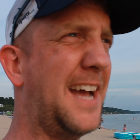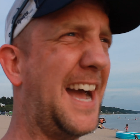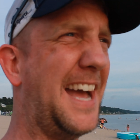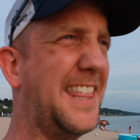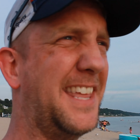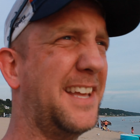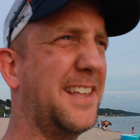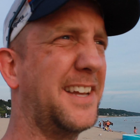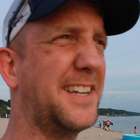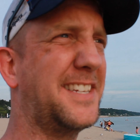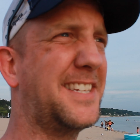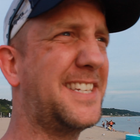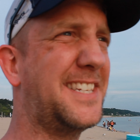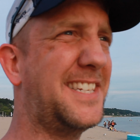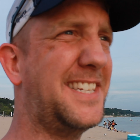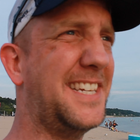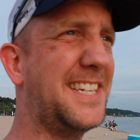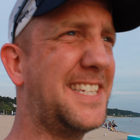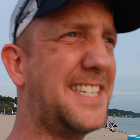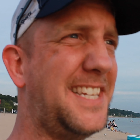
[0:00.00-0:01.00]
I think, like
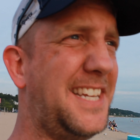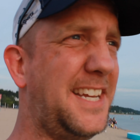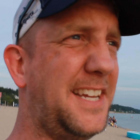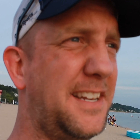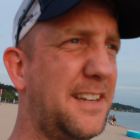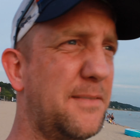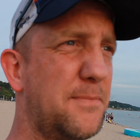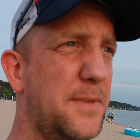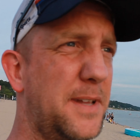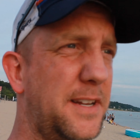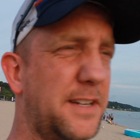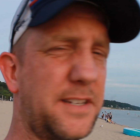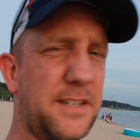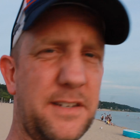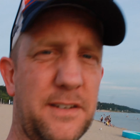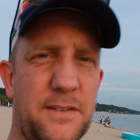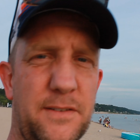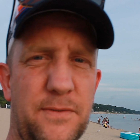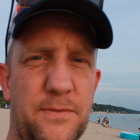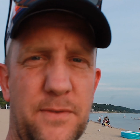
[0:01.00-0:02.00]
16
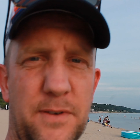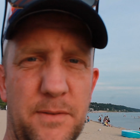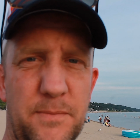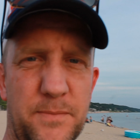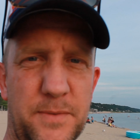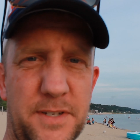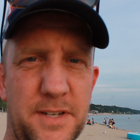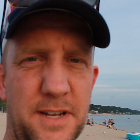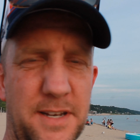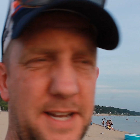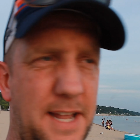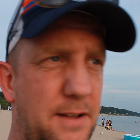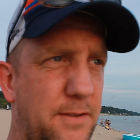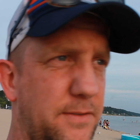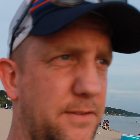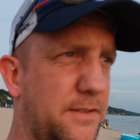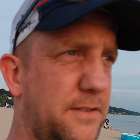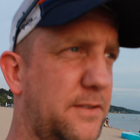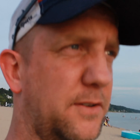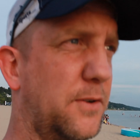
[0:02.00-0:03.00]
minutes from
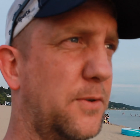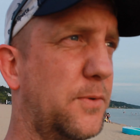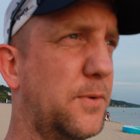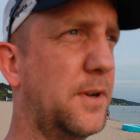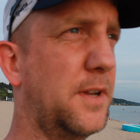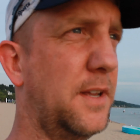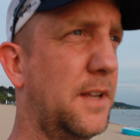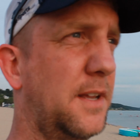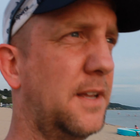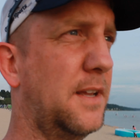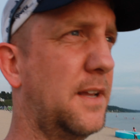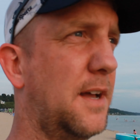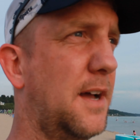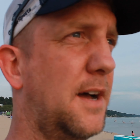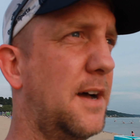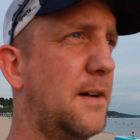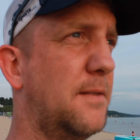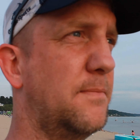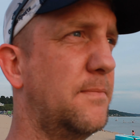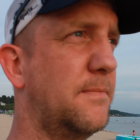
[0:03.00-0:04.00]
sundown. So
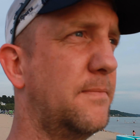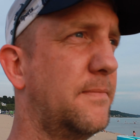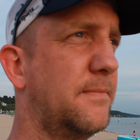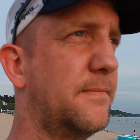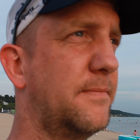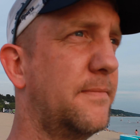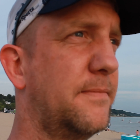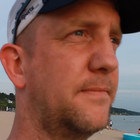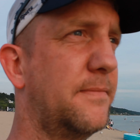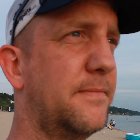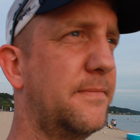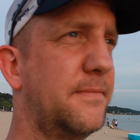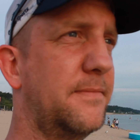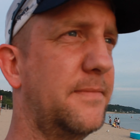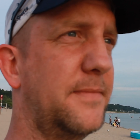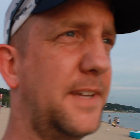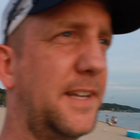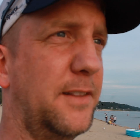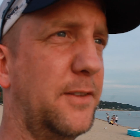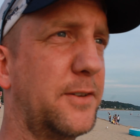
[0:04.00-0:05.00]
um,
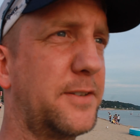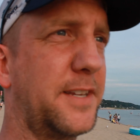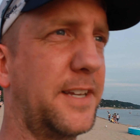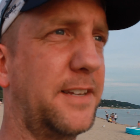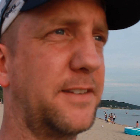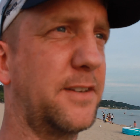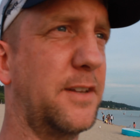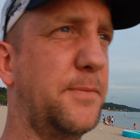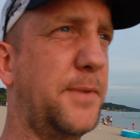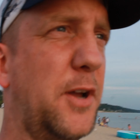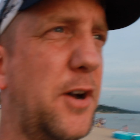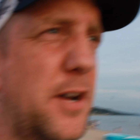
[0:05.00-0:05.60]
it looks like it's going to